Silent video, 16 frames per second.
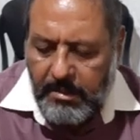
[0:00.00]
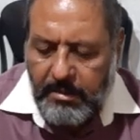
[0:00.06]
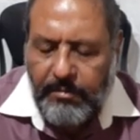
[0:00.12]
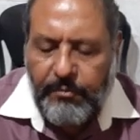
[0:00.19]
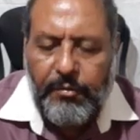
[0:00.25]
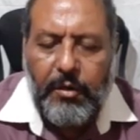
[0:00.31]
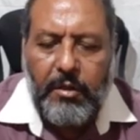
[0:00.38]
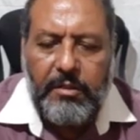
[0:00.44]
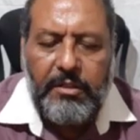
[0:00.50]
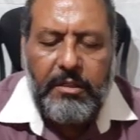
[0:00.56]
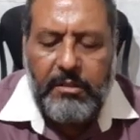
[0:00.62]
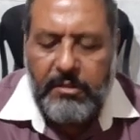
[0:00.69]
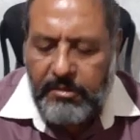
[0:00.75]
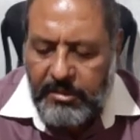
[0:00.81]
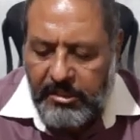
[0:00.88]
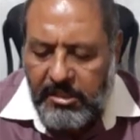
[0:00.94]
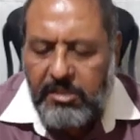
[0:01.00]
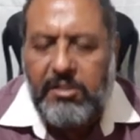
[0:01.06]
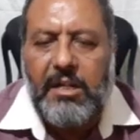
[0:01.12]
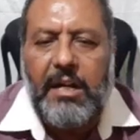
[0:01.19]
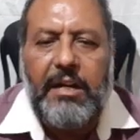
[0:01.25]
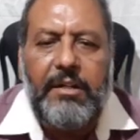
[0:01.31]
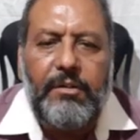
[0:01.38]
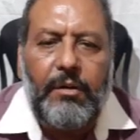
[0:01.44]
for these
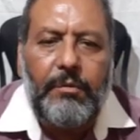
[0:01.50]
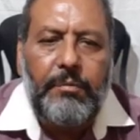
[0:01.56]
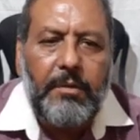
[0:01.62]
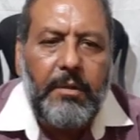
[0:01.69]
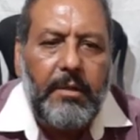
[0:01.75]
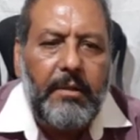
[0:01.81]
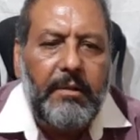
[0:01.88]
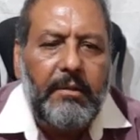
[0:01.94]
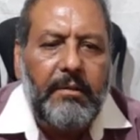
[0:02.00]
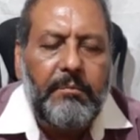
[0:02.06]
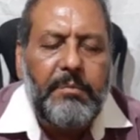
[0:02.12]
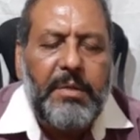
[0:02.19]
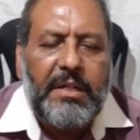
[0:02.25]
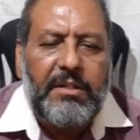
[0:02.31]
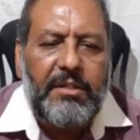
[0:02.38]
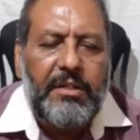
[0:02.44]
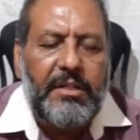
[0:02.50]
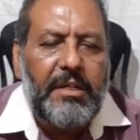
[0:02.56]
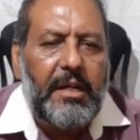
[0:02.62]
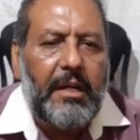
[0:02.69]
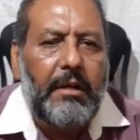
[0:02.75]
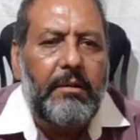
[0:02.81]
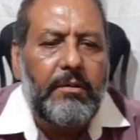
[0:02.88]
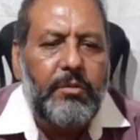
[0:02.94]
kind of
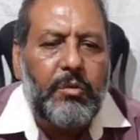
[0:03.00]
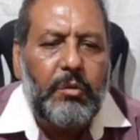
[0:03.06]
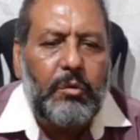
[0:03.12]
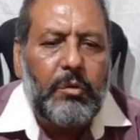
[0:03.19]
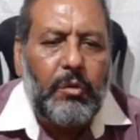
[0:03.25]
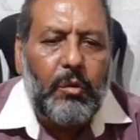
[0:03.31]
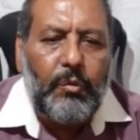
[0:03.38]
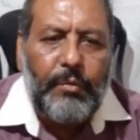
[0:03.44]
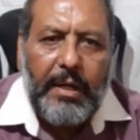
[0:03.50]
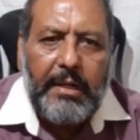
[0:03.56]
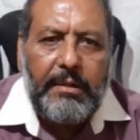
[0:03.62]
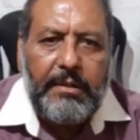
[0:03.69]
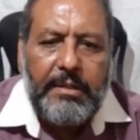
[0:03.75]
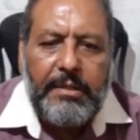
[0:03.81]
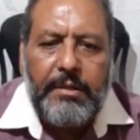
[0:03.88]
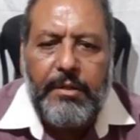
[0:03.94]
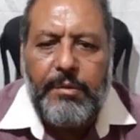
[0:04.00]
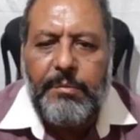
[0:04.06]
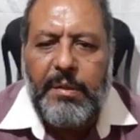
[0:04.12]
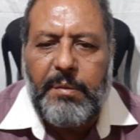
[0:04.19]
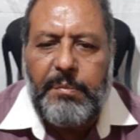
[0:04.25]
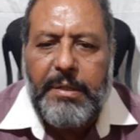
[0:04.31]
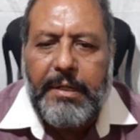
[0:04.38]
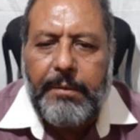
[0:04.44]
bacteria to grow well in a human
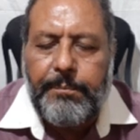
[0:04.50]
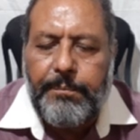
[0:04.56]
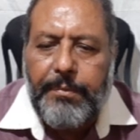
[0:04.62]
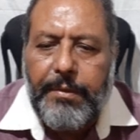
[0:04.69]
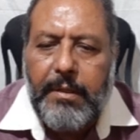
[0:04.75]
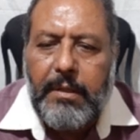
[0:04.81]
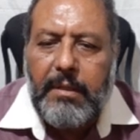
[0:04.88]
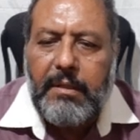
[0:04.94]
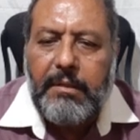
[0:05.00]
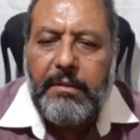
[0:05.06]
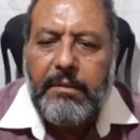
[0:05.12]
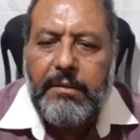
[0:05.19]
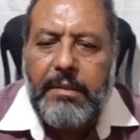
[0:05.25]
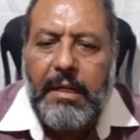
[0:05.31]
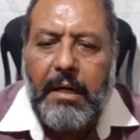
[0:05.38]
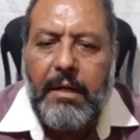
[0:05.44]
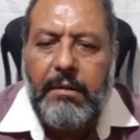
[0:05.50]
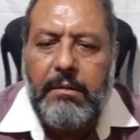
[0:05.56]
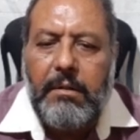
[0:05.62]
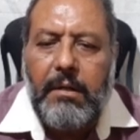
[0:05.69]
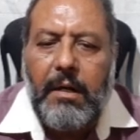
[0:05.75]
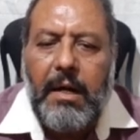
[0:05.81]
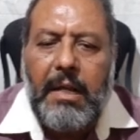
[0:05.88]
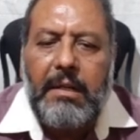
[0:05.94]
being. Now,
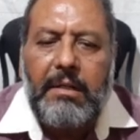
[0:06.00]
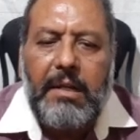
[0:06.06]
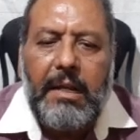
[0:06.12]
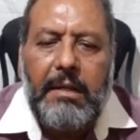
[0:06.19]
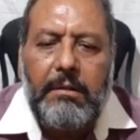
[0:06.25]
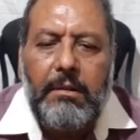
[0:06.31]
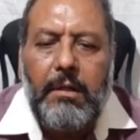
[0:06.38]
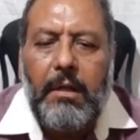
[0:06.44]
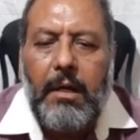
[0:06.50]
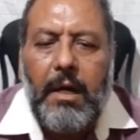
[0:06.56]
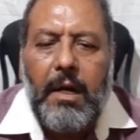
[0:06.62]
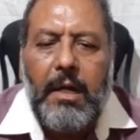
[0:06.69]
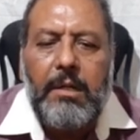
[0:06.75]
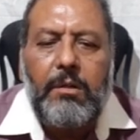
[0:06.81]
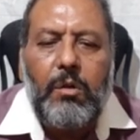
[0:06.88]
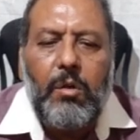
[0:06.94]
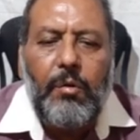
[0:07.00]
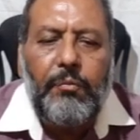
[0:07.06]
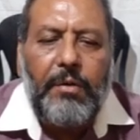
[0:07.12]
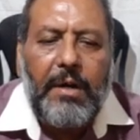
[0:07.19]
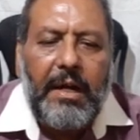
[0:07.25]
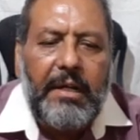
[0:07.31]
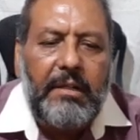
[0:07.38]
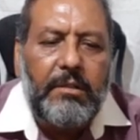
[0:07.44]

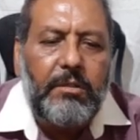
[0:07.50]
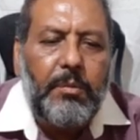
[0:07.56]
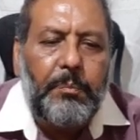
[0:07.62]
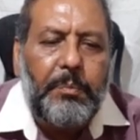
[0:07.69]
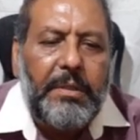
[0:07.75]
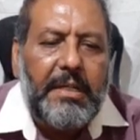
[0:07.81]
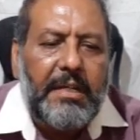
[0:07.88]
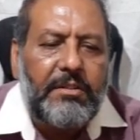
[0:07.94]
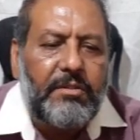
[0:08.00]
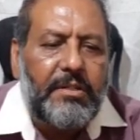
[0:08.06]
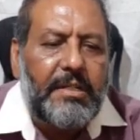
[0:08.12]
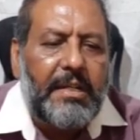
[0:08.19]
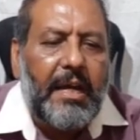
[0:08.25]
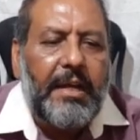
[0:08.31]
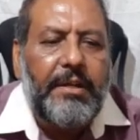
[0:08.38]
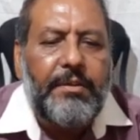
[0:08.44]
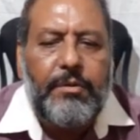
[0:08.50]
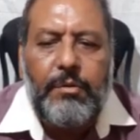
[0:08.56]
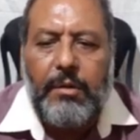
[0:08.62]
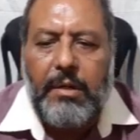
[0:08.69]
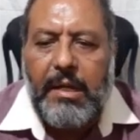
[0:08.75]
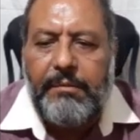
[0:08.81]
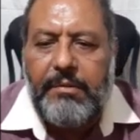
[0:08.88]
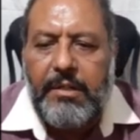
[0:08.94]
alkalophiles, pH 9 to
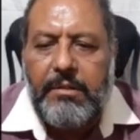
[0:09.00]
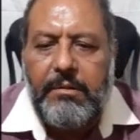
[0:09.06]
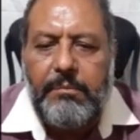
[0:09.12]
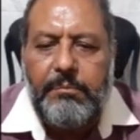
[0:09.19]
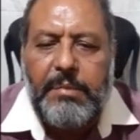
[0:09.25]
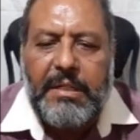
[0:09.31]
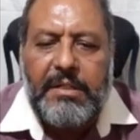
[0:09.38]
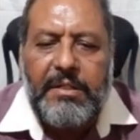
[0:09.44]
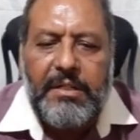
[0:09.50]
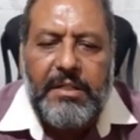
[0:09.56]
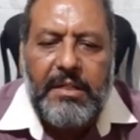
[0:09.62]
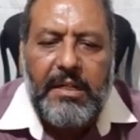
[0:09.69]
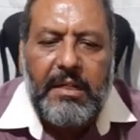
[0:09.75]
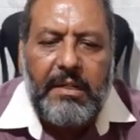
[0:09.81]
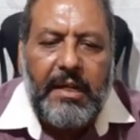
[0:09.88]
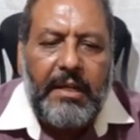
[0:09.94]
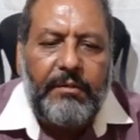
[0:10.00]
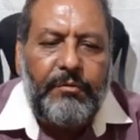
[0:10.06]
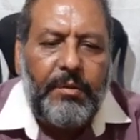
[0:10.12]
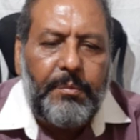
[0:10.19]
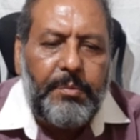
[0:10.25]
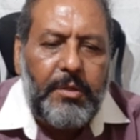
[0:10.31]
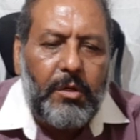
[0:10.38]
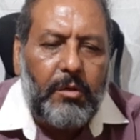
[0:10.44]
11, bacteria like
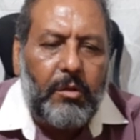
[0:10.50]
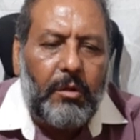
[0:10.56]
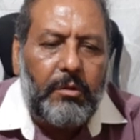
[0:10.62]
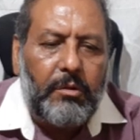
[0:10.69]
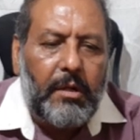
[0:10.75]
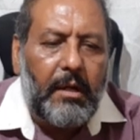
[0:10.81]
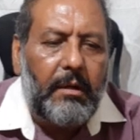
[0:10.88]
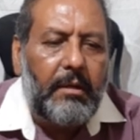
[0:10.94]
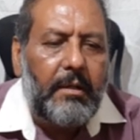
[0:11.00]
Vibrio cholera